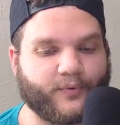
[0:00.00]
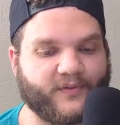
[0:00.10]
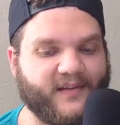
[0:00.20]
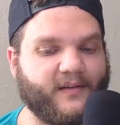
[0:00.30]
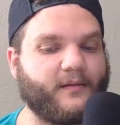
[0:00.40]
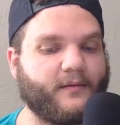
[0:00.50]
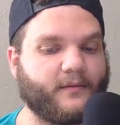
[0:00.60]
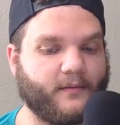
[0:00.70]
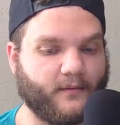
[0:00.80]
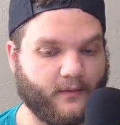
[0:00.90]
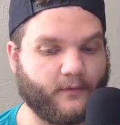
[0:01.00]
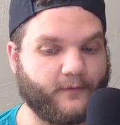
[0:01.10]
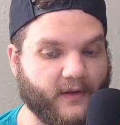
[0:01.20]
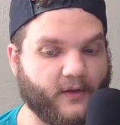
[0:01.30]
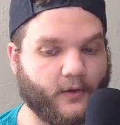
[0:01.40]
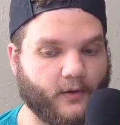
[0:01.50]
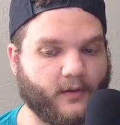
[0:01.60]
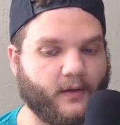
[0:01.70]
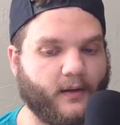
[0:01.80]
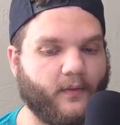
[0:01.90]
Brazil
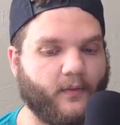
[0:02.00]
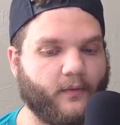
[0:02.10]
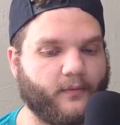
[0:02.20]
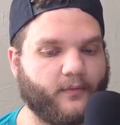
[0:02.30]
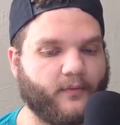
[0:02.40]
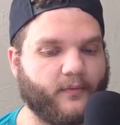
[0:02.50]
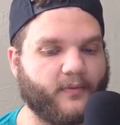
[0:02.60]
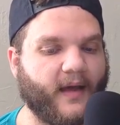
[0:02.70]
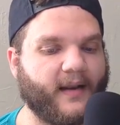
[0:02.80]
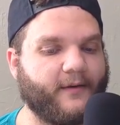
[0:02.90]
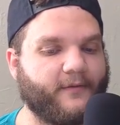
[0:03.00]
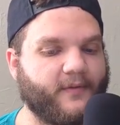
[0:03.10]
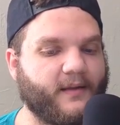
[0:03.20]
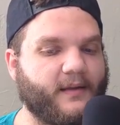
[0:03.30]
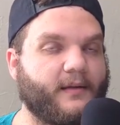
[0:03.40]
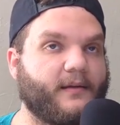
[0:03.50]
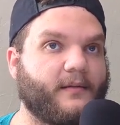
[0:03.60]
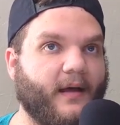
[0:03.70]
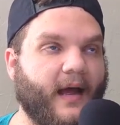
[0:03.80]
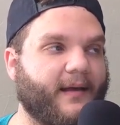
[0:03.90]
figured that if the
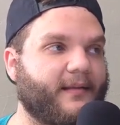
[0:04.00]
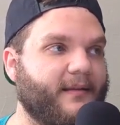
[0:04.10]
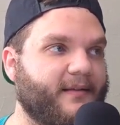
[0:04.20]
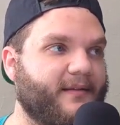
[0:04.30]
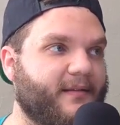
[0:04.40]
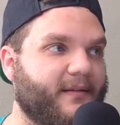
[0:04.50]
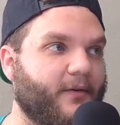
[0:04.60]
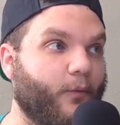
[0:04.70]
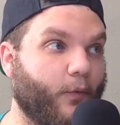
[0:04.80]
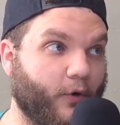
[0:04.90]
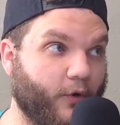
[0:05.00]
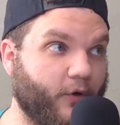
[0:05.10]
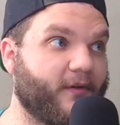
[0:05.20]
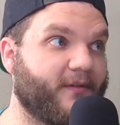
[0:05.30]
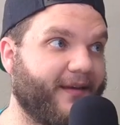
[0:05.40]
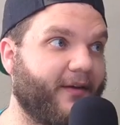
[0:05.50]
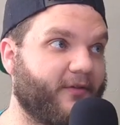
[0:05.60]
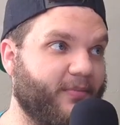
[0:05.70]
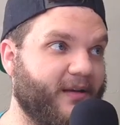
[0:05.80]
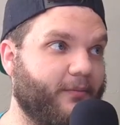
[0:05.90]
athletes were good
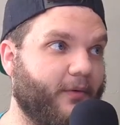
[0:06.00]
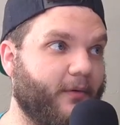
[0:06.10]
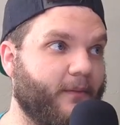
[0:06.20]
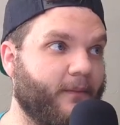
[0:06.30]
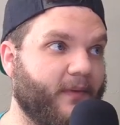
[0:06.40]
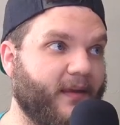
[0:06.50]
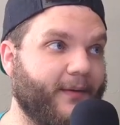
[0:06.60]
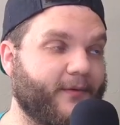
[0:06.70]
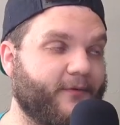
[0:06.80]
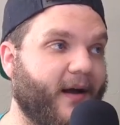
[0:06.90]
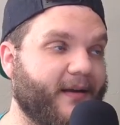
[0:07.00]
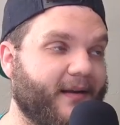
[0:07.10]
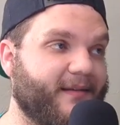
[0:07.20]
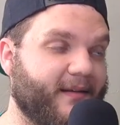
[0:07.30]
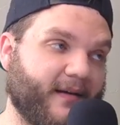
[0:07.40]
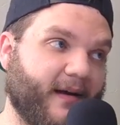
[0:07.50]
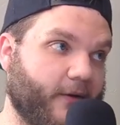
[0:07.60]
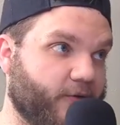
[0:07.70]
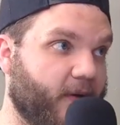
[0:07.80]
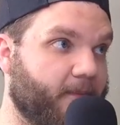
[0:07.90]
salespeople, it would finance the
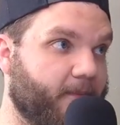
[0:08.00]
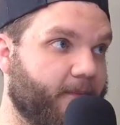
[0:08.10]
entire trip.